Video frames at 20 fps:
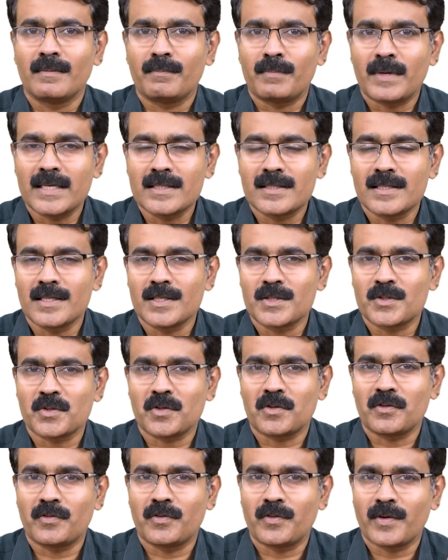presence
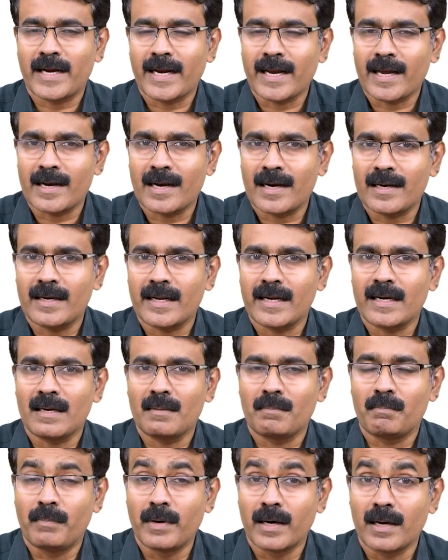of keratin
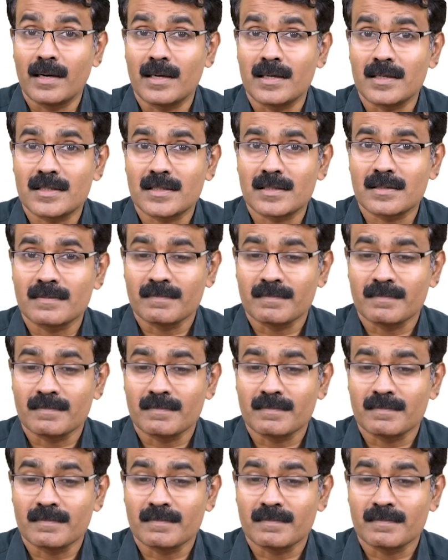pearls.